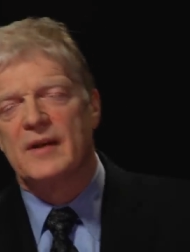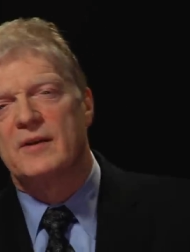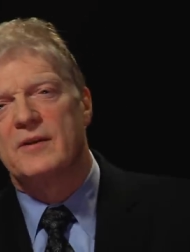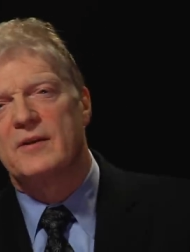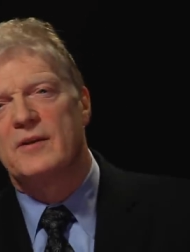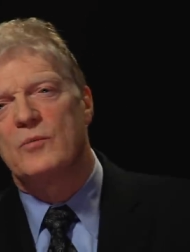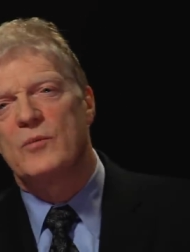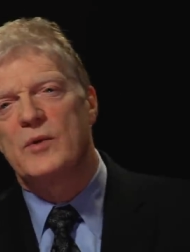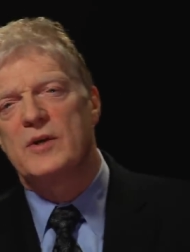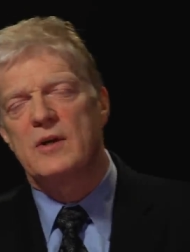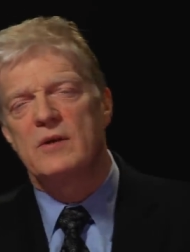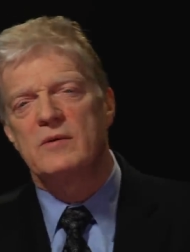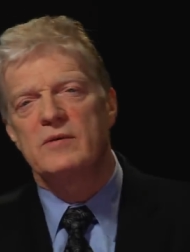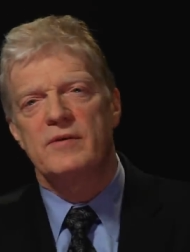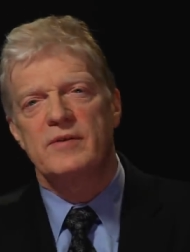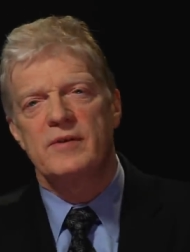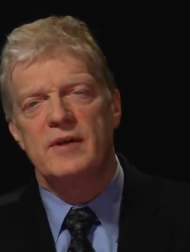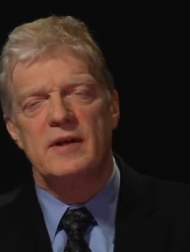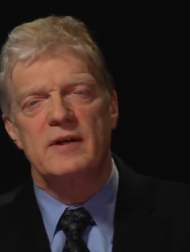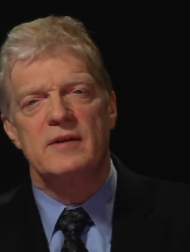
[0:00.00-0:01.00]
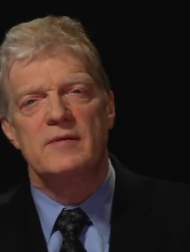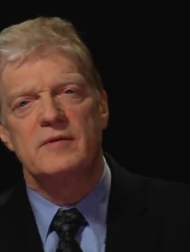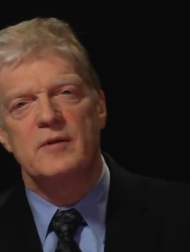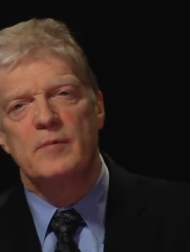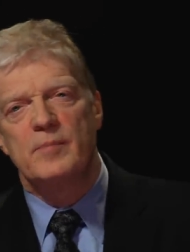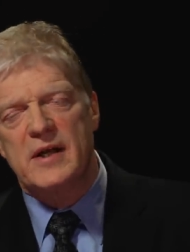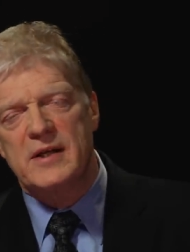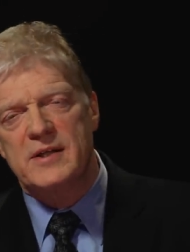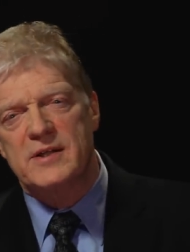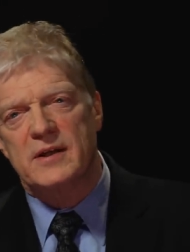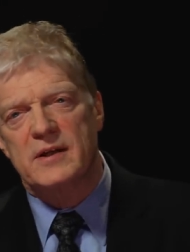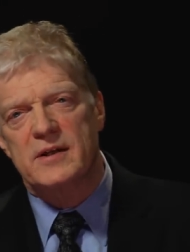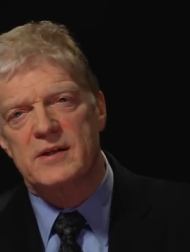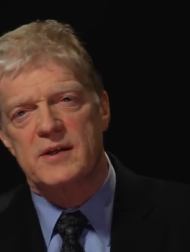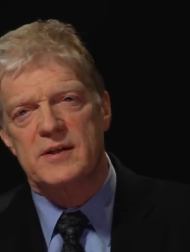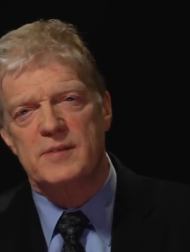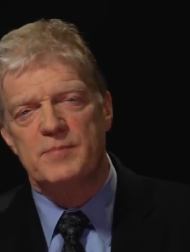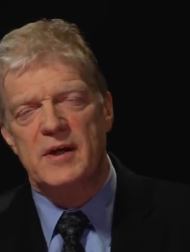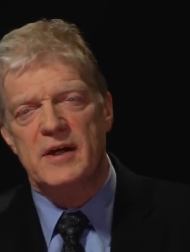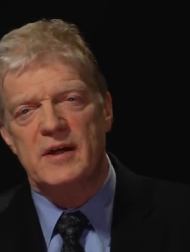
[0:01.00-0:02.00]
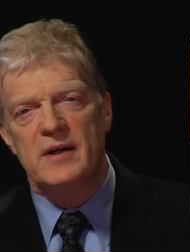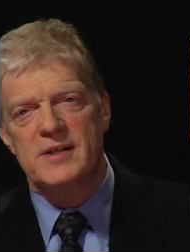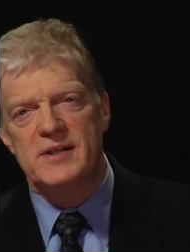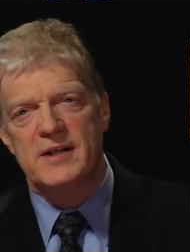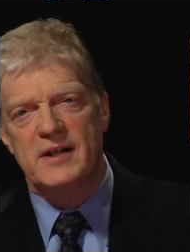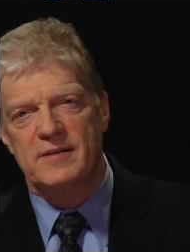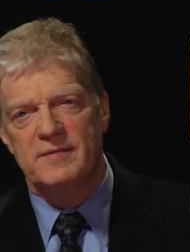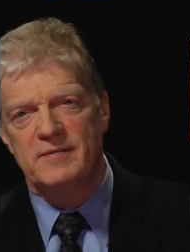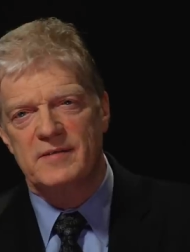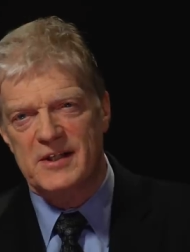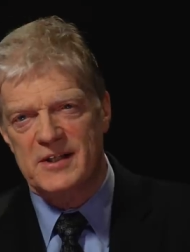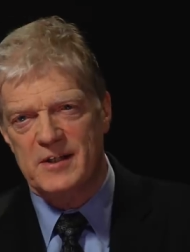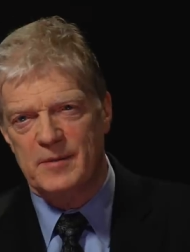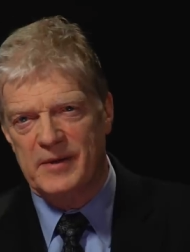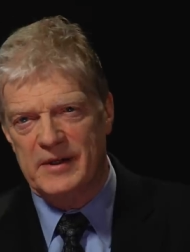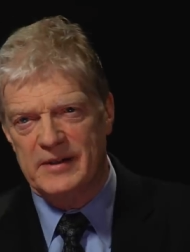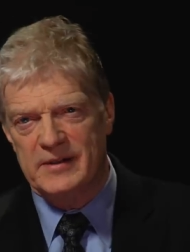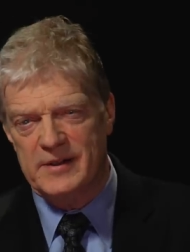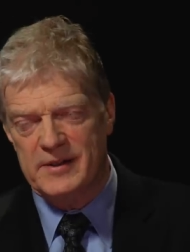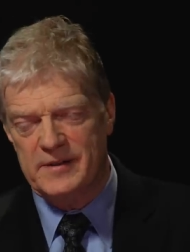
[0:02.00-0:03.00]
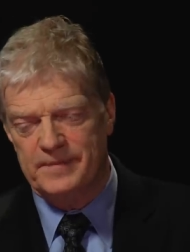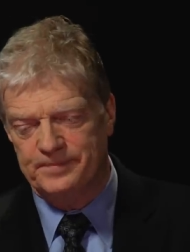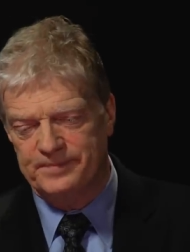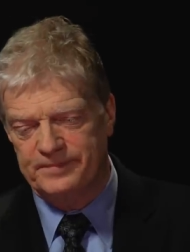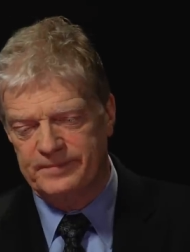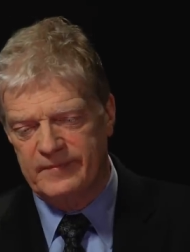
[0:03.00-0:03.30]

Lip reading: that we don't think of the basics as being a set of disciplines.